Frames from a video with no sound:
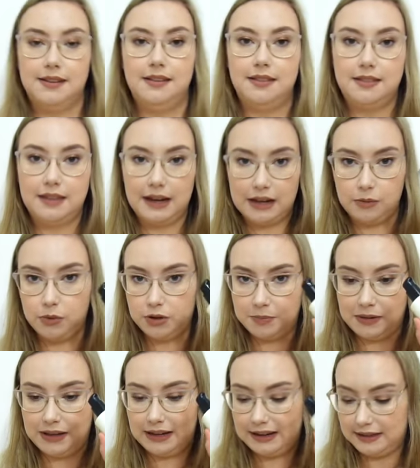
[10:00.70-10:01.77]
then I would
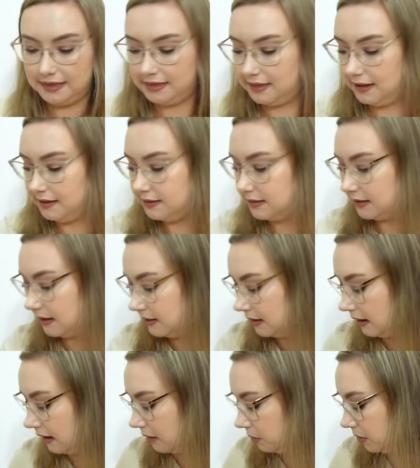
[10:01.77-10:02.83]
apply this, and
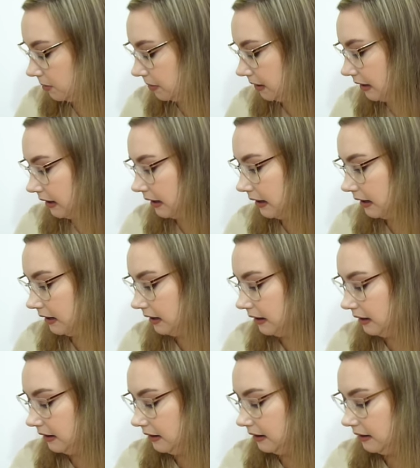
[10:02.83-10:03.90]
then I would apply,
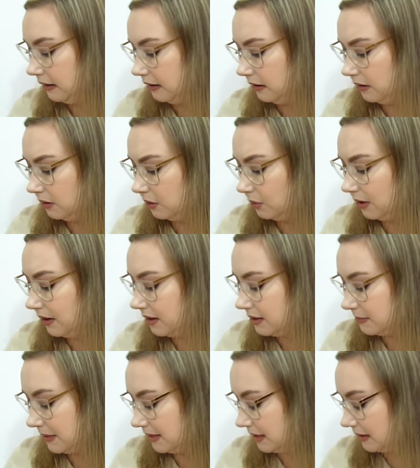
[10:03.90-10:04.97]
where is
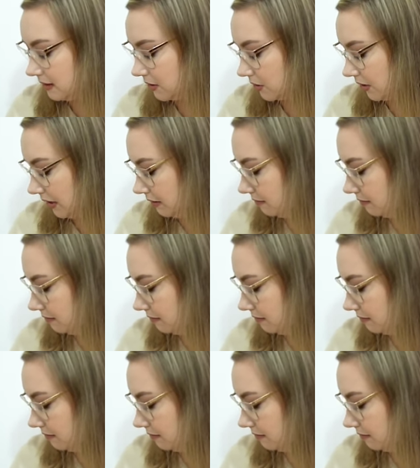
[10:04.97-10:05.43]
my sunscreen?